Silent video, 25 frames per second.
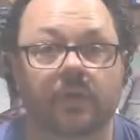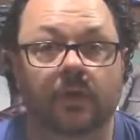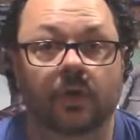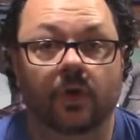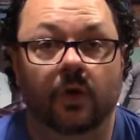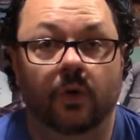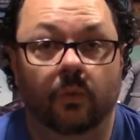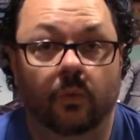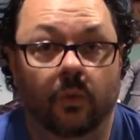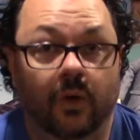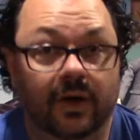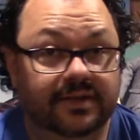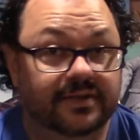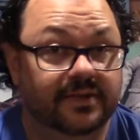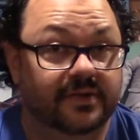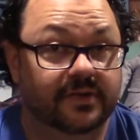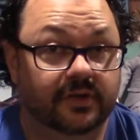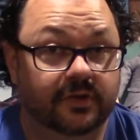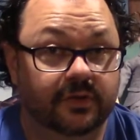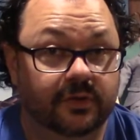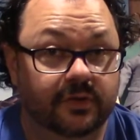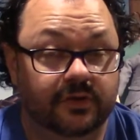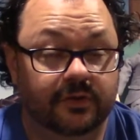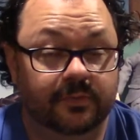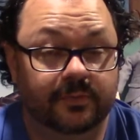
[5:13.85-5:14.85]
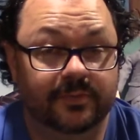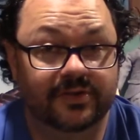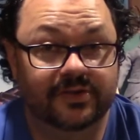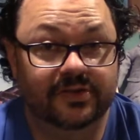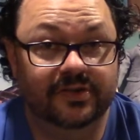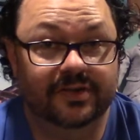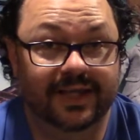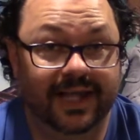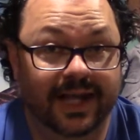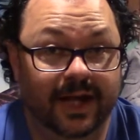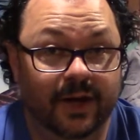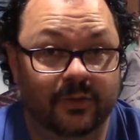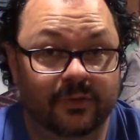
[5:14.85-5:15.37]
What's the Christmas
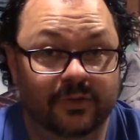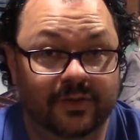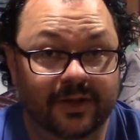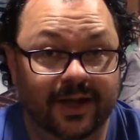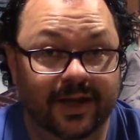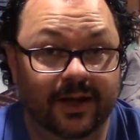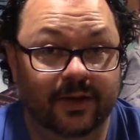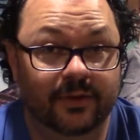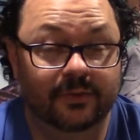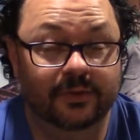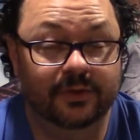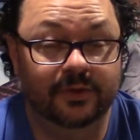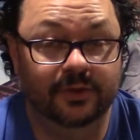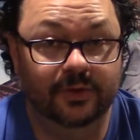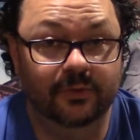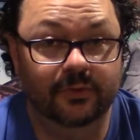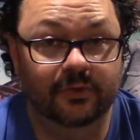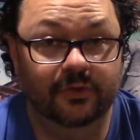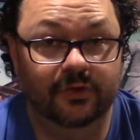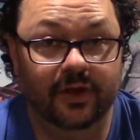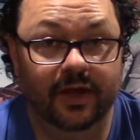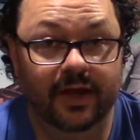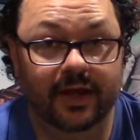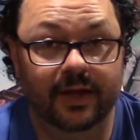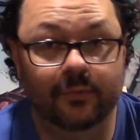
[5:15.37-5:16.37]
Countdown, you say?